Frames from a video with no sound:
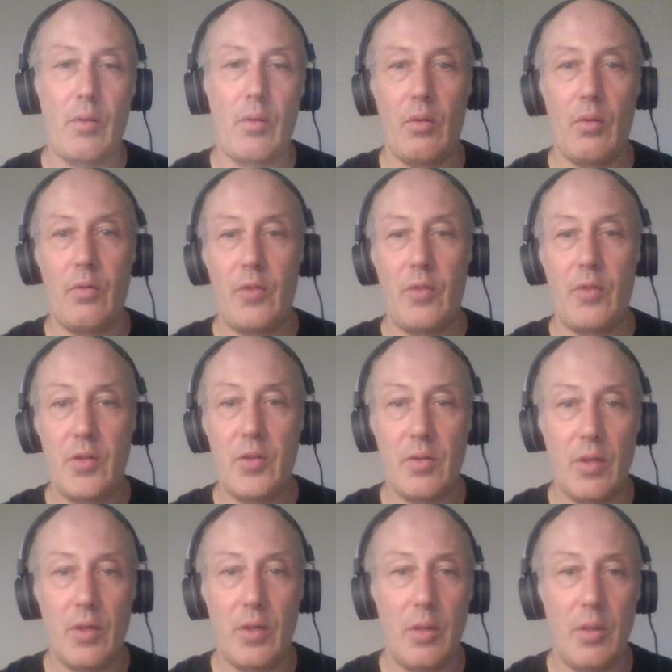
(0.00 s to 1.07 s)
first of all
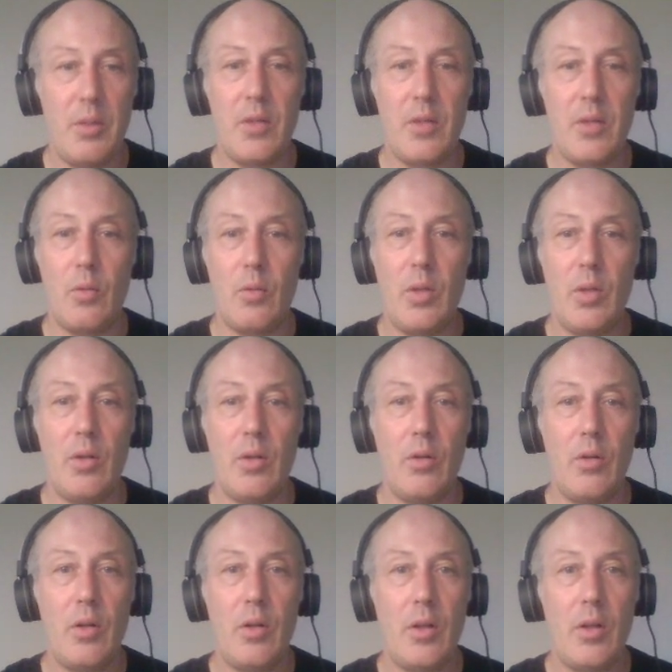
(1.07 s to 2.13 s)
let me hit the window
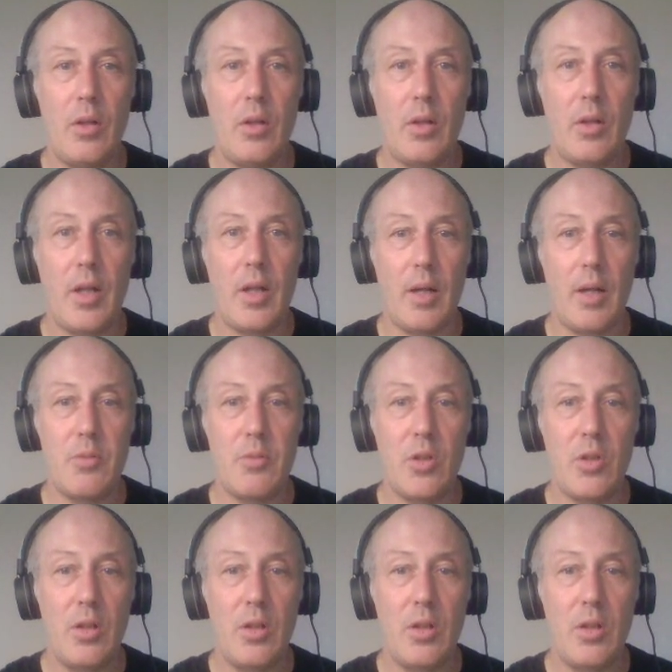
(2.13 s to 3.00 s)
capture